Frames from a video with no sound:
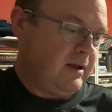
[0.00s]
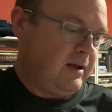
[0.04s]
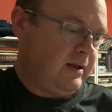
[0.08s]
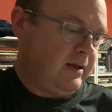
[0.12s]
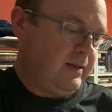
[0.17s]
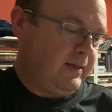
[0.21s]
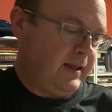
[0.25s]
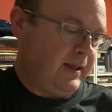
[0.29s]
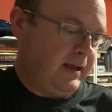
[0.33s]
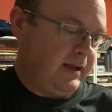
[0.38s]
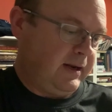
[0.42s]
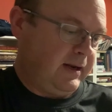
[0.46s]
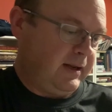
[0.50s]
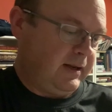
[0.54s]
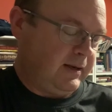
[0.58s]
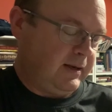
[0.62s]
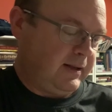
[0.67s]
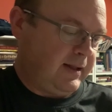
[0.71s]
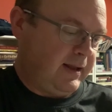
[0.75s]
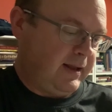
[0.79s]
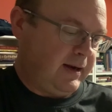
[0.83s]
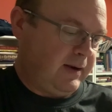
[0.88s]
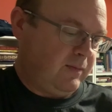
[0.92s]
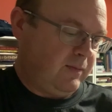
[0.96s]
that
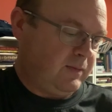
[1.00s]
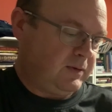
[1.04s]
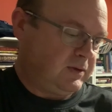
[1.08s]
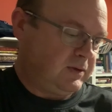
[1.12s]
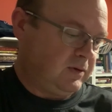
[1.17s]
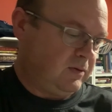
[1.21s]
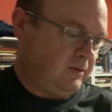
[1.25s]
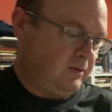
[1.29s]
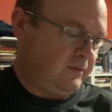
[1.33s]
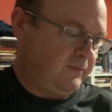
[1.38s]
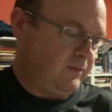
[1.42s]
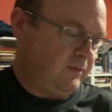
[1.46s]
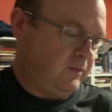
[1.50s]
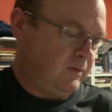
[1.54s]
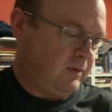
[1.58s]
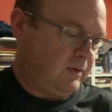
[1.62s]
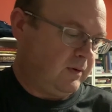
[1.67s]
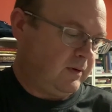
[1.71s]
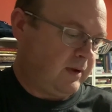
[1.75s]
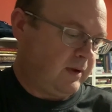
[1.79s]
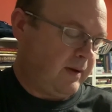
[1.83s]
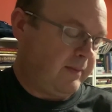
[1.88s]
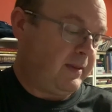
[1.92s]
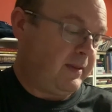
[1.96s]
it was sold for.
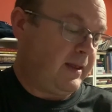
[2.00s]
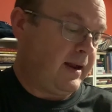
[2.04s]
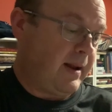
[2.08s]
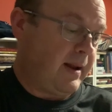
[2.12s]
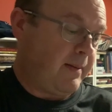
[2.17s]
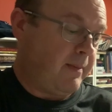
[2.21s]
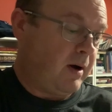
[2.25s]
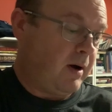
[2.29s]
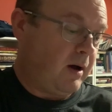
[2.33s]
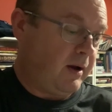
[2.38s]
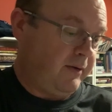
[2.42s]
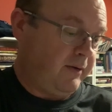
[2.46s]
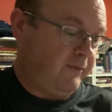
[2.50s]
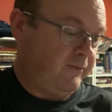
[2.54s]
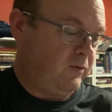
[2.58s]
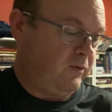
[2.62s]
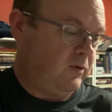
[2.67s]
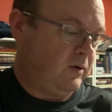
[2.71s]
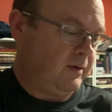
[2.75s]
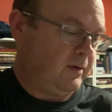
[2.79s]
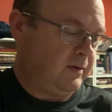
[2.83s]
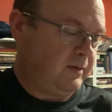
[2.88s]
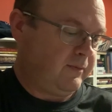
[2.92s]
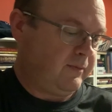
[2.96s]
I mean, that I bought it
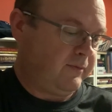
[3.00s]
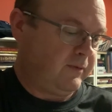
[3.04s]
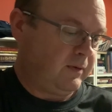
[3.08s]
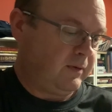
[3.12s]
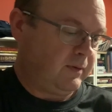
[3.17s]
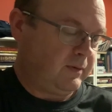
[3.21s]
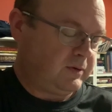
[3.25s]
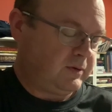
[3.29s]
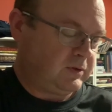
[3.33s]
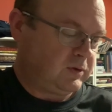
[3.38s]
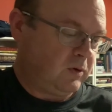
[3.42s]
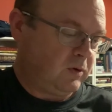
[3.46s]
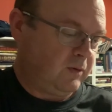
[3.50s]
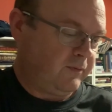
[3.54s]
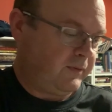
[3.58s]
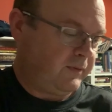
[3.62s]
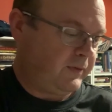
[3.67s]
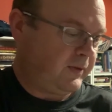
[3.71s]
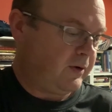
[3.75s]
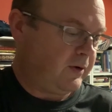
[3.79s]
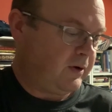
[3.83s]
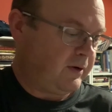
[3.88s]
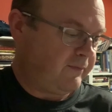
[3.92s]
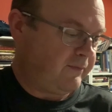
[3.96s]
for sold for
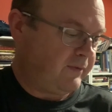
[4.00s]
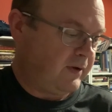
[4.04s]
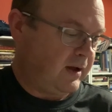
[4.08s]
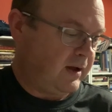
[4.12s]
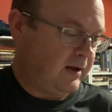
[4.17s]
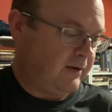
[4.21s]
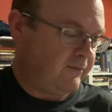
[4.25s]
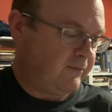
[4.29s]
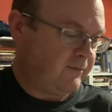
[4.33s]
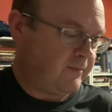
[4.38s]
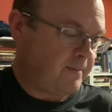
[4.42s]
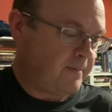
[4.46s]
$35.